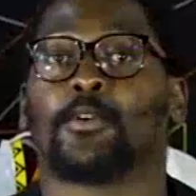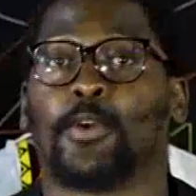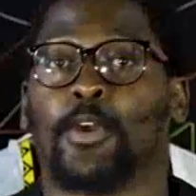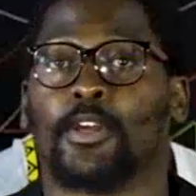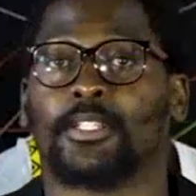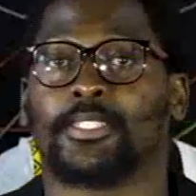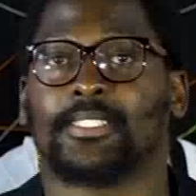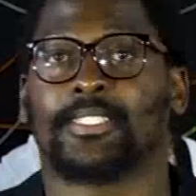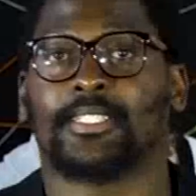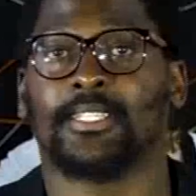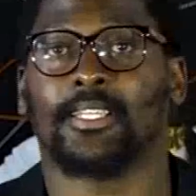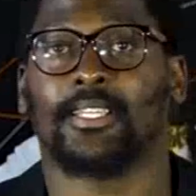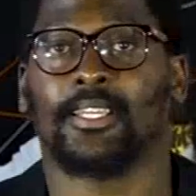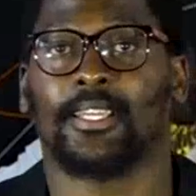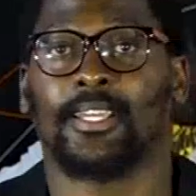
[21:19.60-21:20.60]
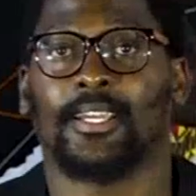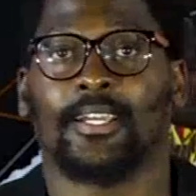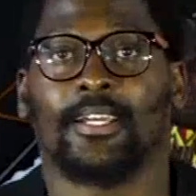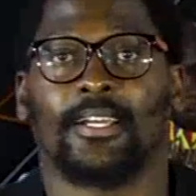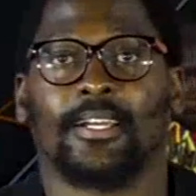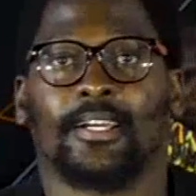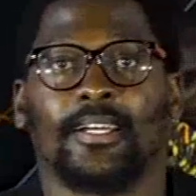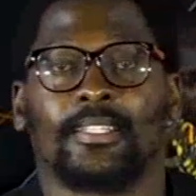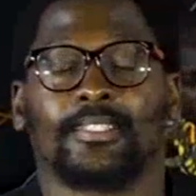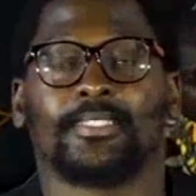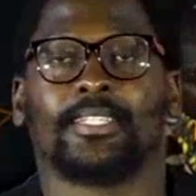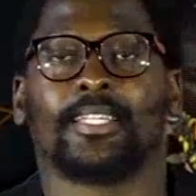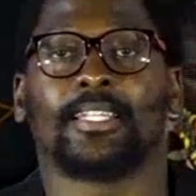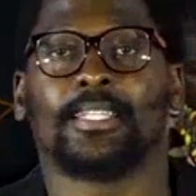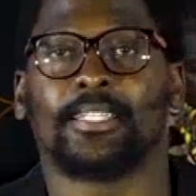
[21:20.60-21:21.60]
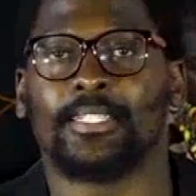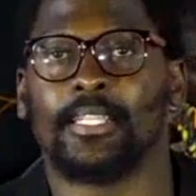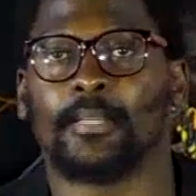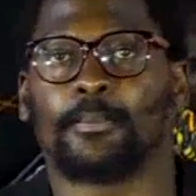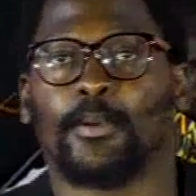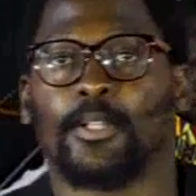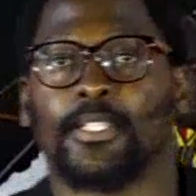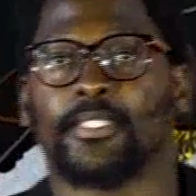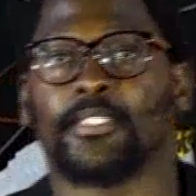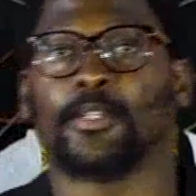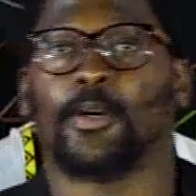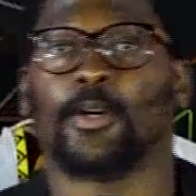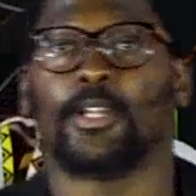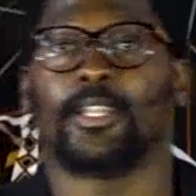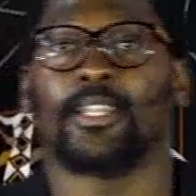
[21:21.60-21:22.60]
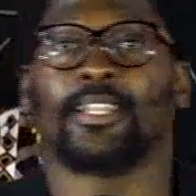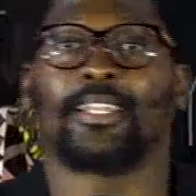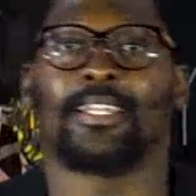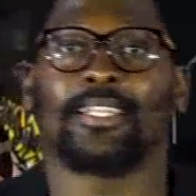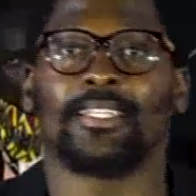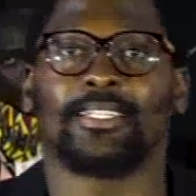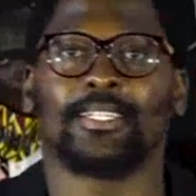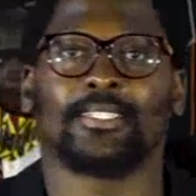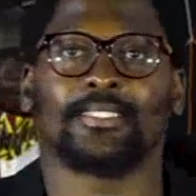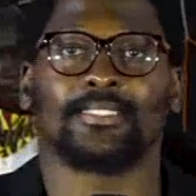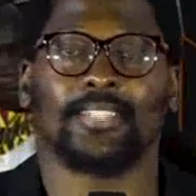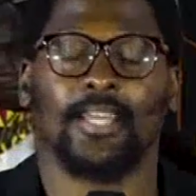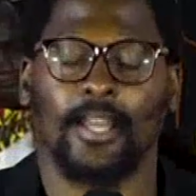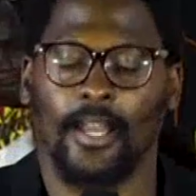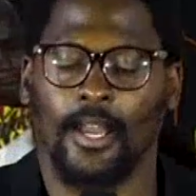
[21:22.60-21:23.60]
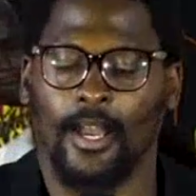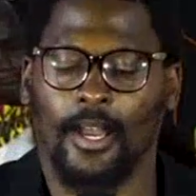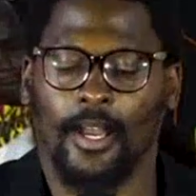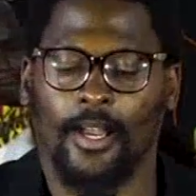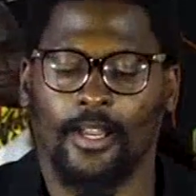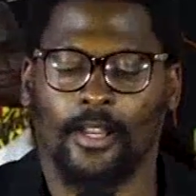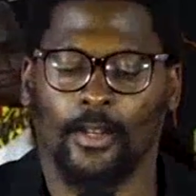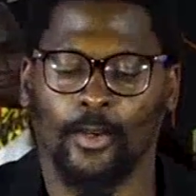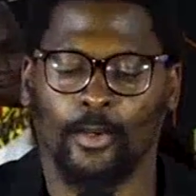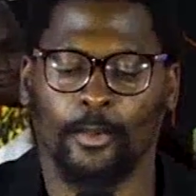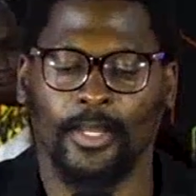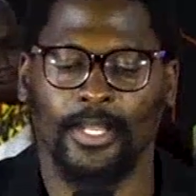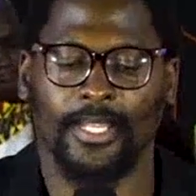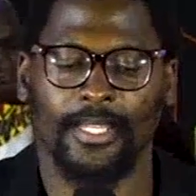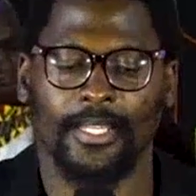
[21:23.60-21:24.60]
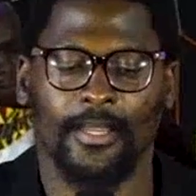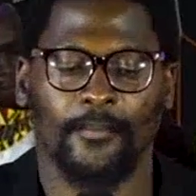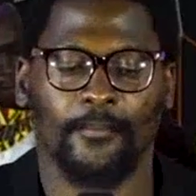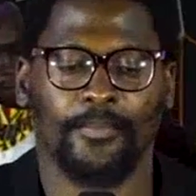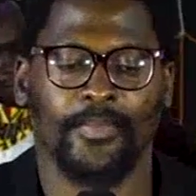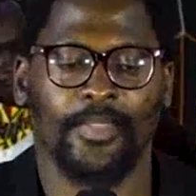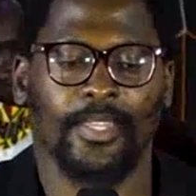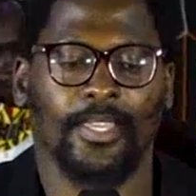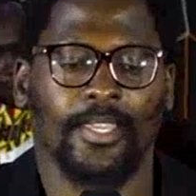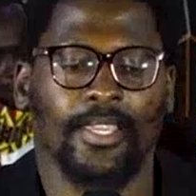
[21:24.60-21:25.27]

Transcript: the royalty, the leading political leaders globally,